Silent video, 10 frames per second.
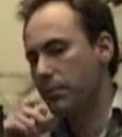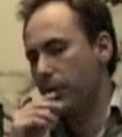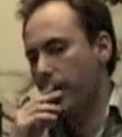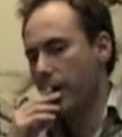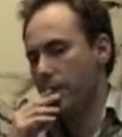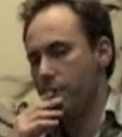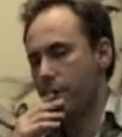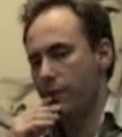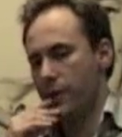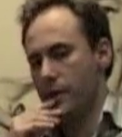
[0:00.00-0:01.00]
pretty
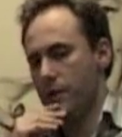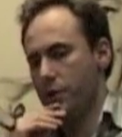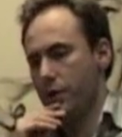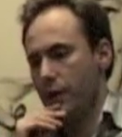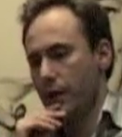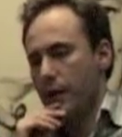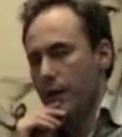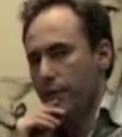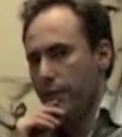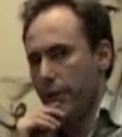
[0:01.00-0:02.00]
interesting vintage.
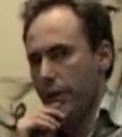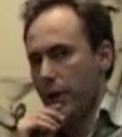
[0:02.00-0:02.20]
For